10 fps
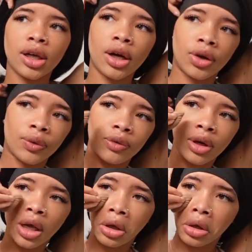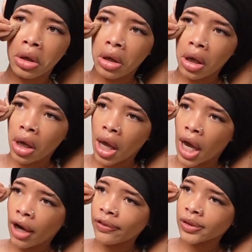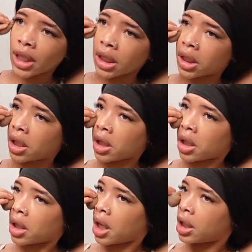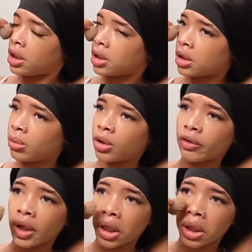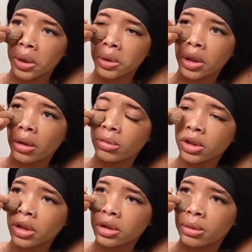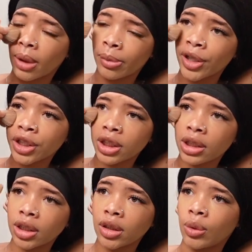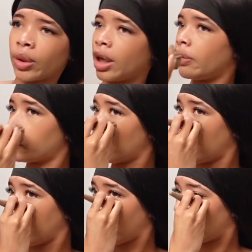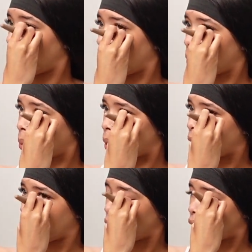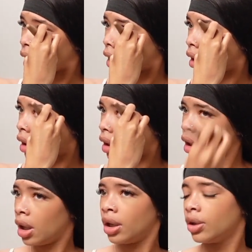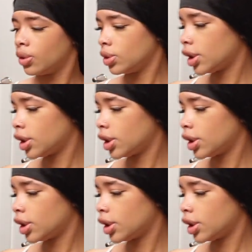know? I feel like I need some more right here. So I'm just gonna, my brush is still a little wet from when I use